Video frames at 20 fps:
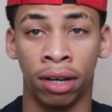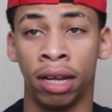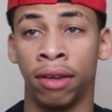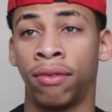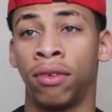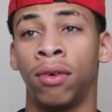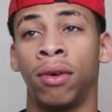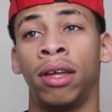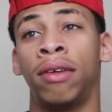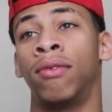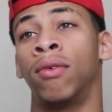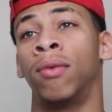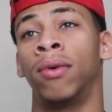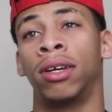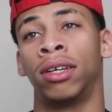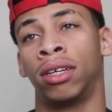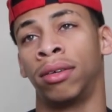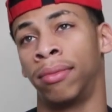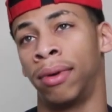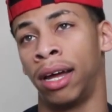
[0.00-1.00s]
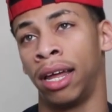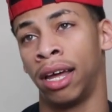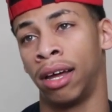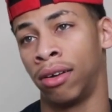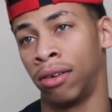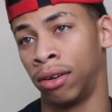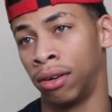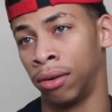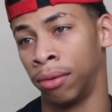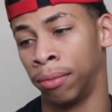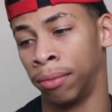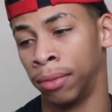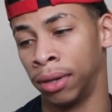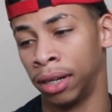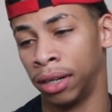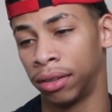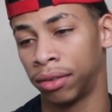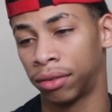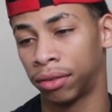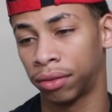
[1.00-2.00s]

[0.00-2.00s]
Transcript: if you even with somebody, I don't know. But